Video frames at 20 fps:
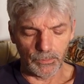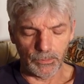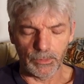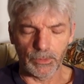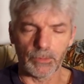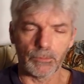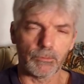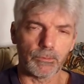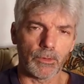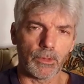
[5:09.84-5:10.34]

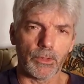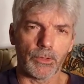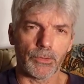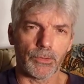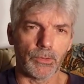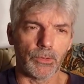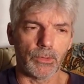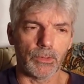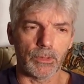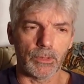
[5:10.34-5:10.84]
their
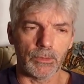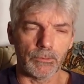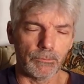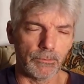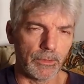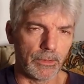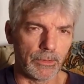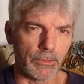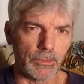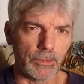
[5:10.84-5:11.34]
father of
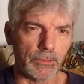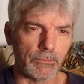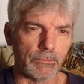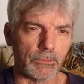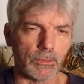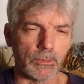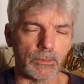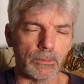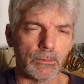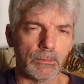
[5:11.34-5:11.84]
their
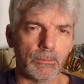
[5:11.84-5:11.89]
evil.